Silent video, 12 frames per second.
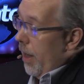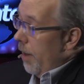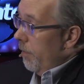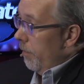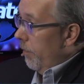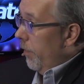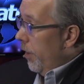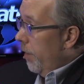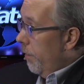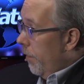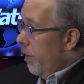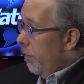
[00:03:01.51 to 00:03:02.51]
not
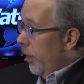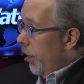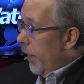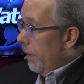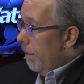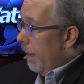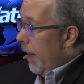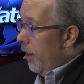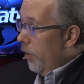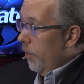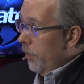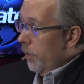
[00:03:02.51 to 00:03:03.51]
very frequently,
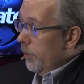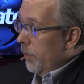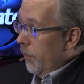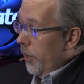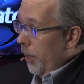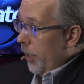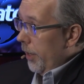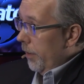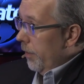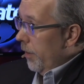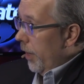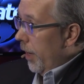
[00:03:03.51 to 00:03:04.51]
and other verbs of
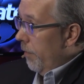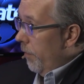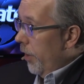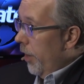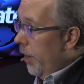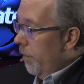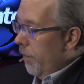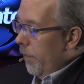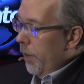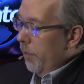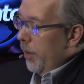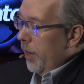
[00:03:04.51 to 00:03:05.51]
killing, again, very
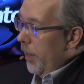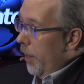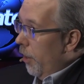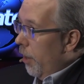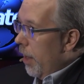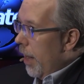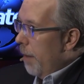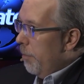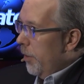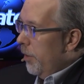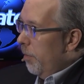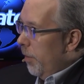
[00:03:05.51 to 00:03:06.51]
infrequent, and they all
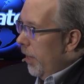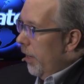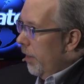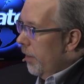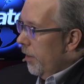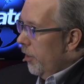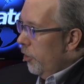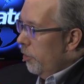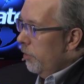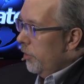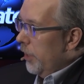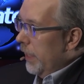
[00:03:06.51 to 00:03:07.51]
happen to be
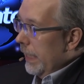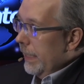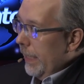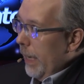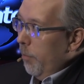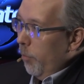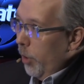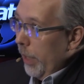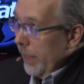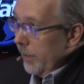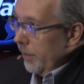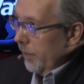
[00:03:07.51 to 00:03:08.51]
used in the same
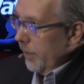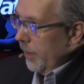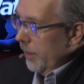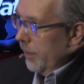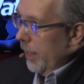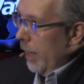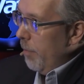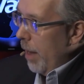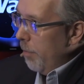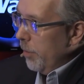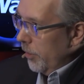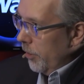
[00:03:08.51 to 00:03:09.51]
places, in the same
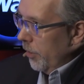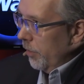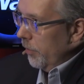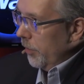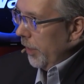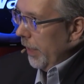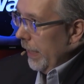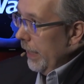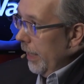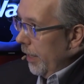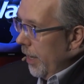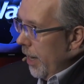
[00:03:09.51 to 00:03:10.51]
episodes
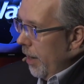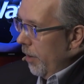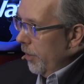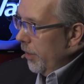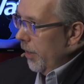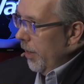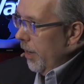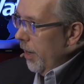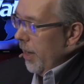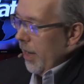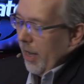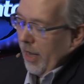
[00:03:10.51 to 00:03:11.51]
in the account.
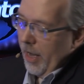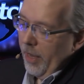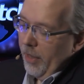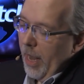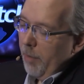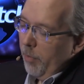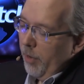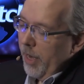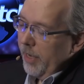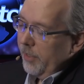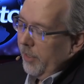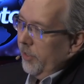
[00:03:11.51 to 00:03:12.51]
And that
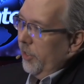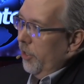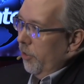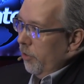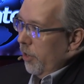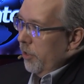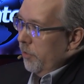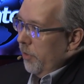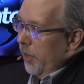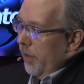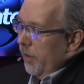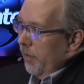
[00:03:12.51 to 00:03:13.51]
place is the hill
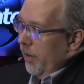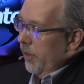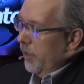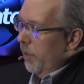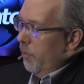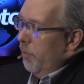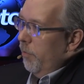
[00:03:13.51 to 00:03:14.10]
country. And you say,